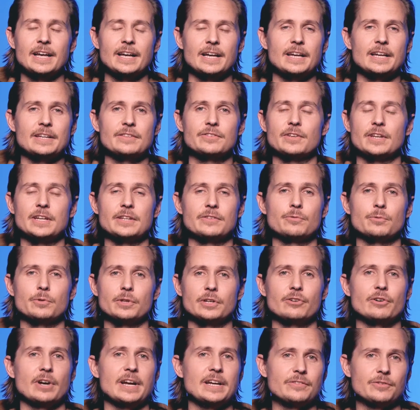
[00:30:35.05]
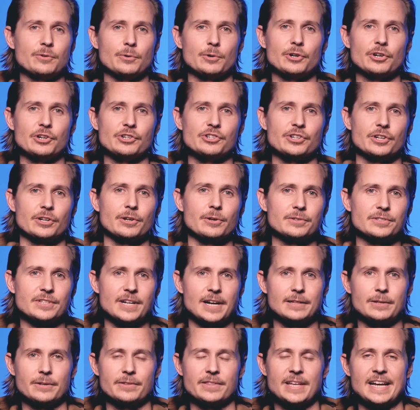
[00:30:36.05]
Uh, it's, it's really great, so I encourage you to go
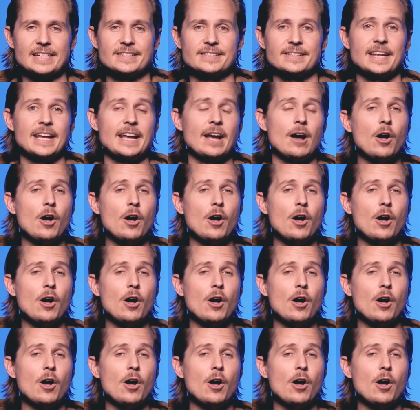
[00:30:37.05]
download that today.